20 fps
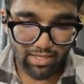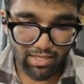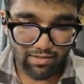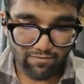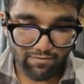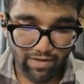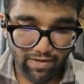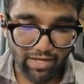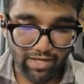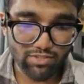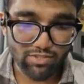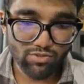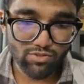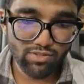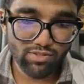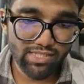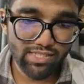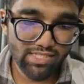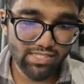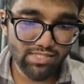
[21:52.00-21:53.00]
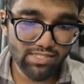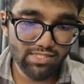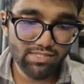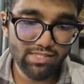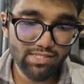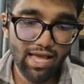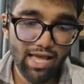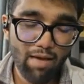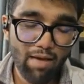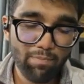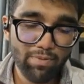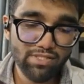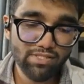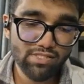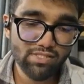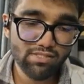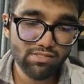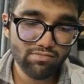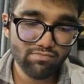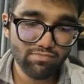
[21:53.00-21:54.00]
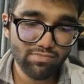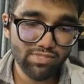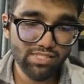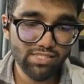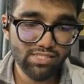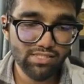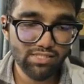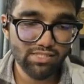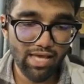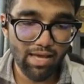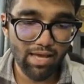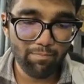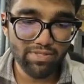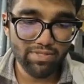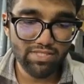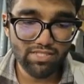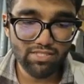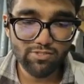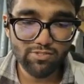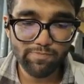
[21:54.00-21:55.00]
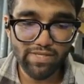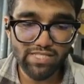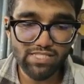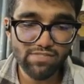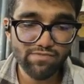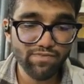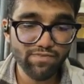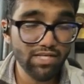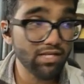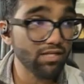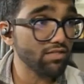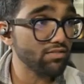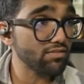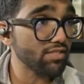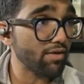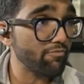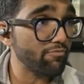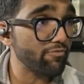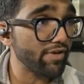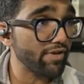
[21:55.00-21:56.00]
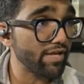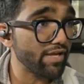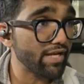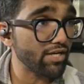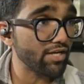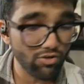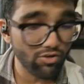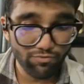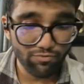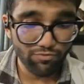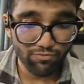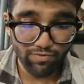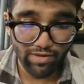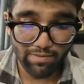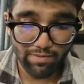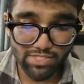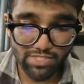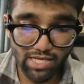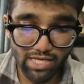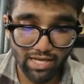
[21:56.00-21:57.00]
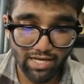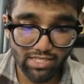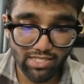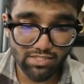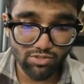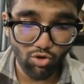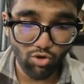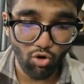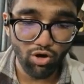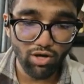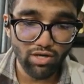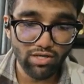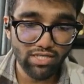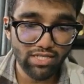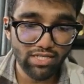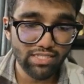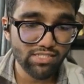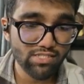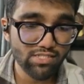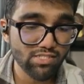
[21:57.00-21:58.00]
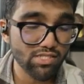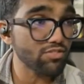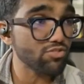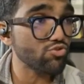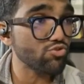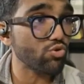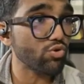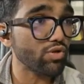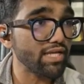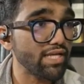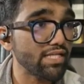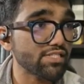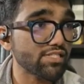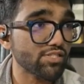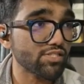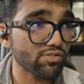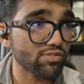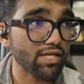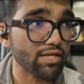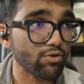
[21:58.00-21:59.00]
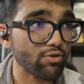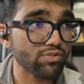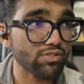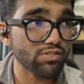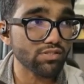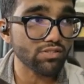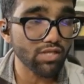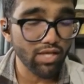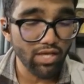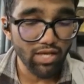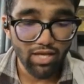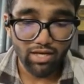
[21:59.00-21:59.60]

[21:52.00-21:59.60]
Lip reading: Fine. So this happens in a specific subvariant of MGRS called crystal storing histiocytosis.